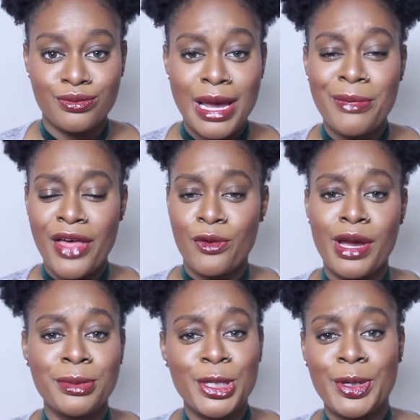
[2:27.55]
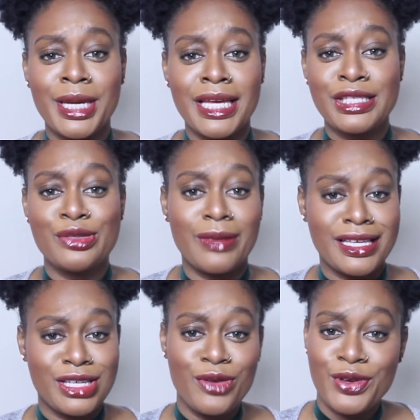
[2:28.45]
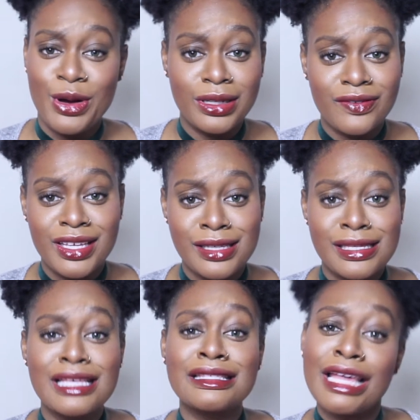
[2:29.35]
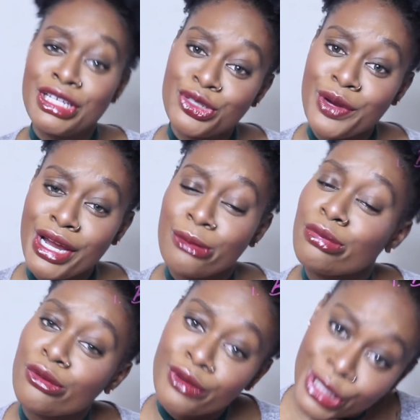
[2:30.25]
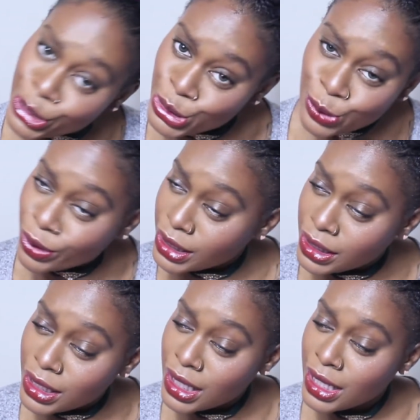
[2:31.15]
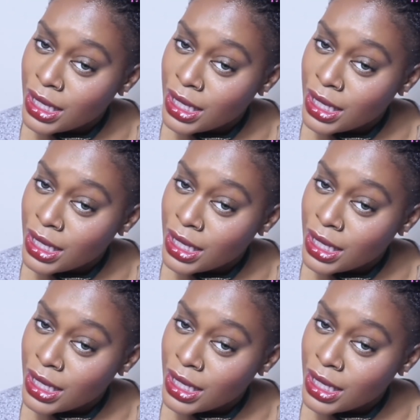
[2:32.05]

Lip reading: and by the way, I'm talking to myself in all of this, is let your hair breathe, shorty.